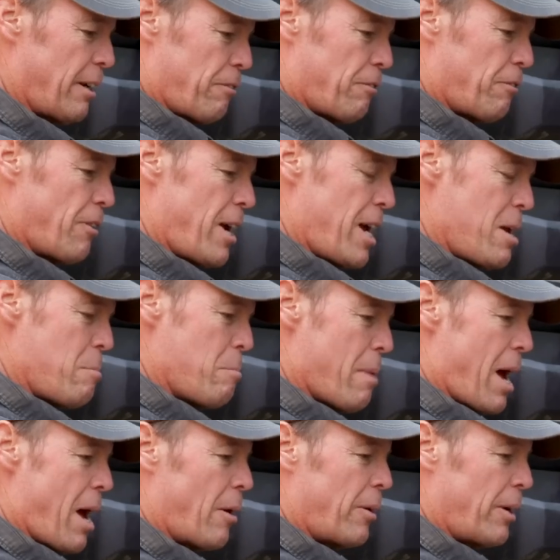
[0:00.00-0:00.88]

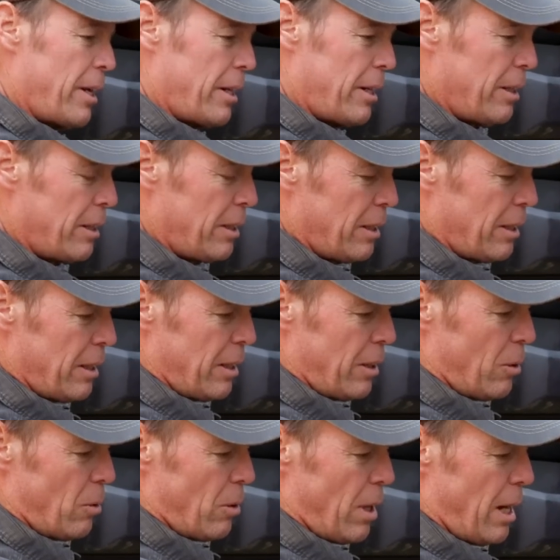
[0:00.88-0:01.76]
frame-mounted
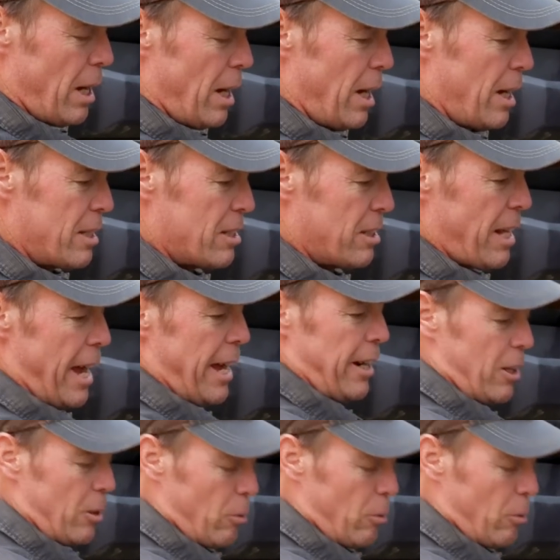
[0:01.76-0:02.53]
slider,